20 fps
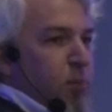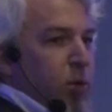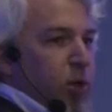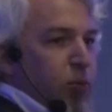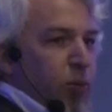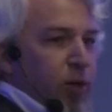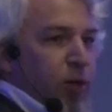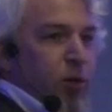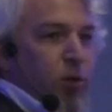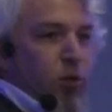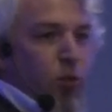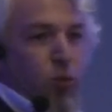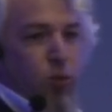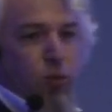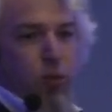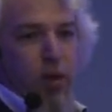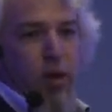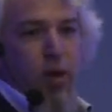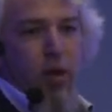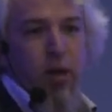between two
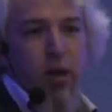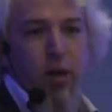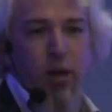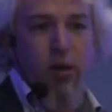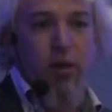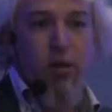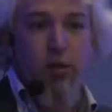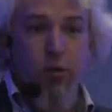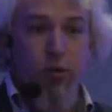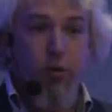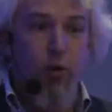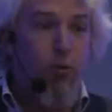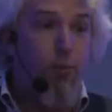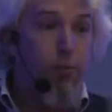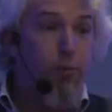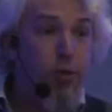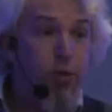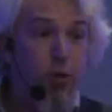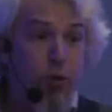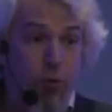uh,
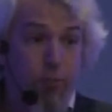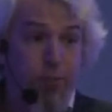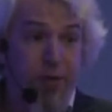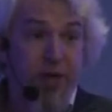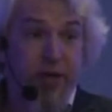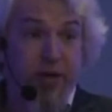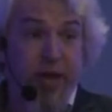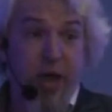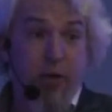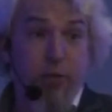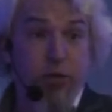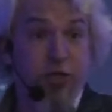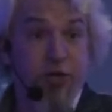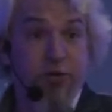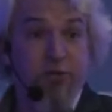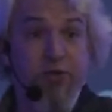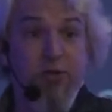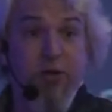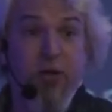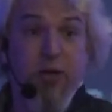Indo-European
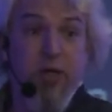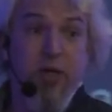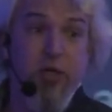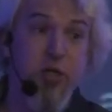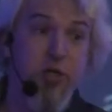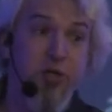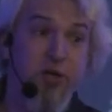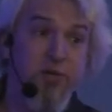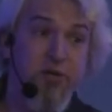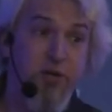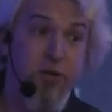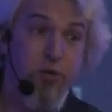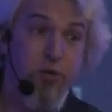languages. Yiddish is a